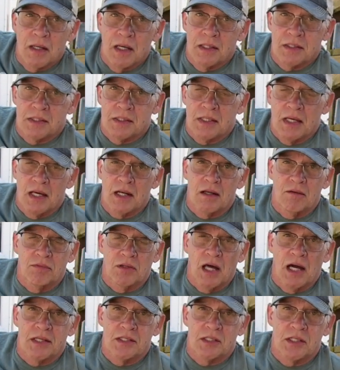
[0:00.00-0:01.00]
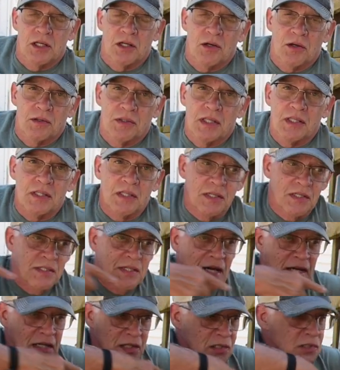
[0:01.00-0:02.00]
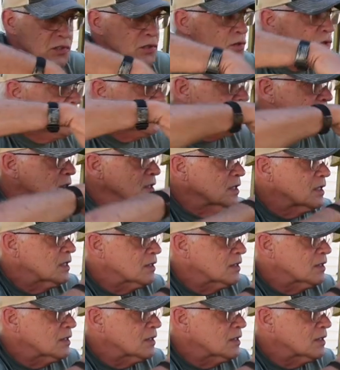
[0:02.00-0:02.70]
set of lights here, and then the second circuit